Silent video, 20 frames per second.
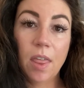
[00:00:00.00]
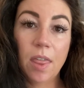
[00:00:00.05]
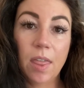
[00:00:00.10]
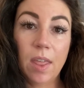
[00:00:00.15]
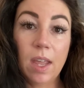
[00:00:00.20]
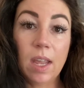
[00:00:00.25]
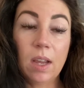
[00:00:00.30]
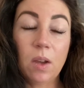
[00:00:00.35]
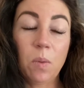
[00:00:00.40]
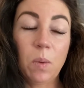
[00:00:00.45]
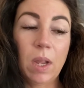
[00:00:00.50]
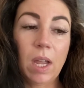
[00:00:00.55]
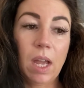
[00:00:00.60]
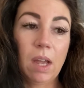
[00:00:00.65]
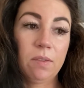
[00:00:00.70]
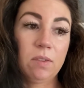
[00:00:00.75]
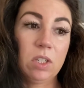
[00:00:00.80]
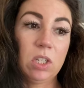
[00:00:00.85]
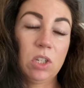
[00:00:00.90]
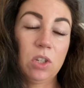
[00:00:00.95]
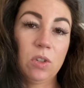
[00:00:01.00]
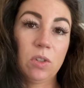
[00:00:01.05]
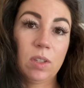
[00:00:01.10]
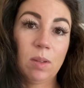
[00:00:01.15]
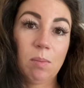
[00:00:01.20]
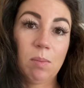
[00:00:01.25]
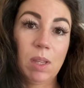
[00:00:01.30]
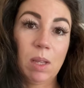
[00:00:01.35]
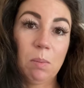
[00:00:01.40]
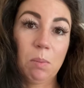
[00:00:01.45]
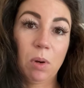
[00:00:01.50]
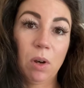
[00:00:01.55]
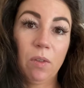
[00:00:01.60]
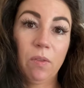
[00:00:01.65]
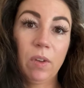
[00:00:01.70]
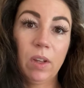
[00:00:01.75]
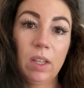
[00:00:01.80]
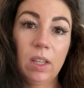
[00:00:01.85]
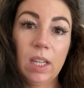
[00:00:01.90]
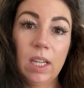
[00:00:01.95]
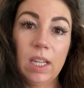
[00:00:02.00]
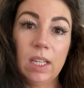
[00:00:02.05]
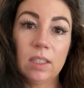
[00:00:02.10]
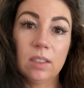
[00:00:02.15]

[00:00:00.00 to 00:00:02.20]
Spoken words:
think we have to do something perfectly,